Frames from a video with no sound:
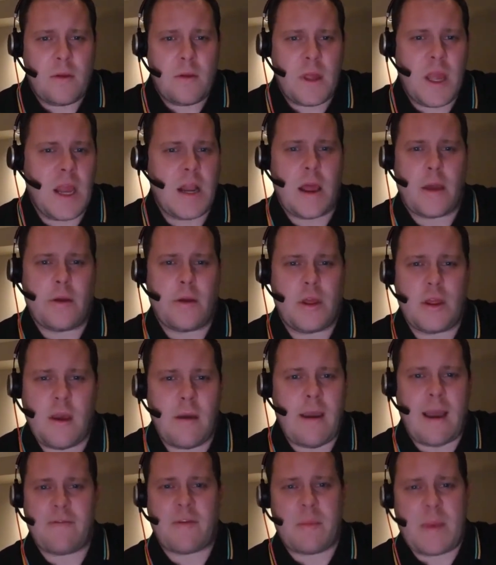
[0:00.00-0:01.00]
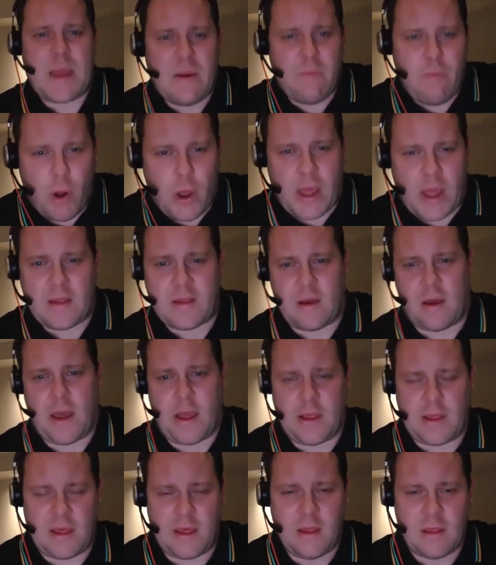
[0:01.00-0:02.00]
You don't have to be a rocket
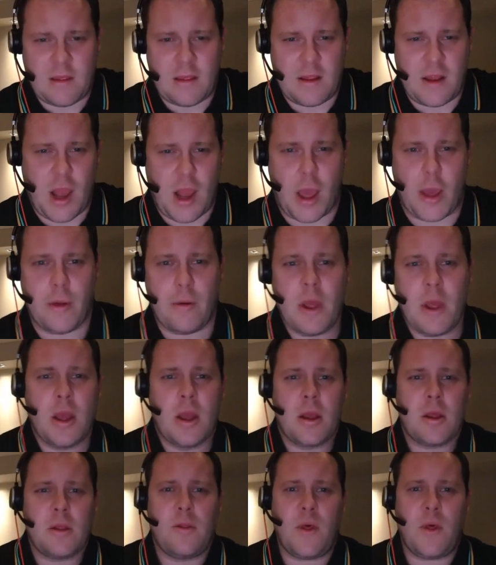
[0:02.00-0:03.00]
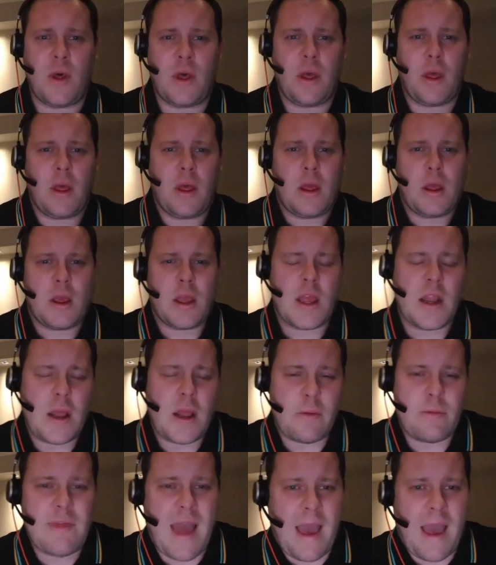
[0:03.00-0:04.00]
scientist to know that
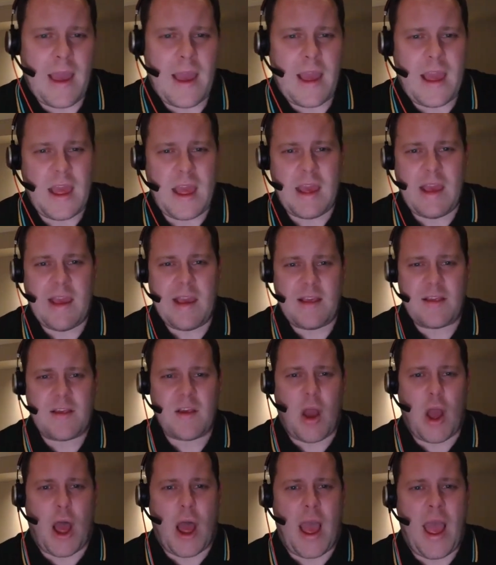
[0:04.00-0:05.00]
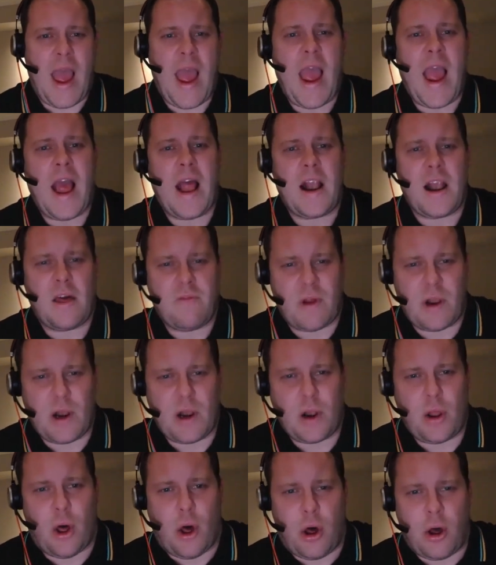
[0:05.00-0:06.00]
that is a hell of a
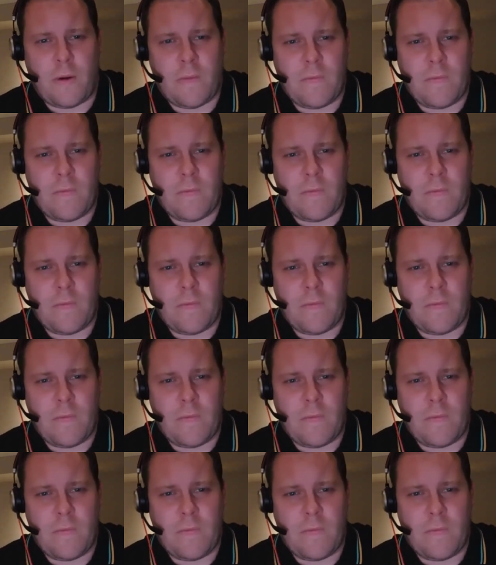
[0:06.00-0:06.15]
lot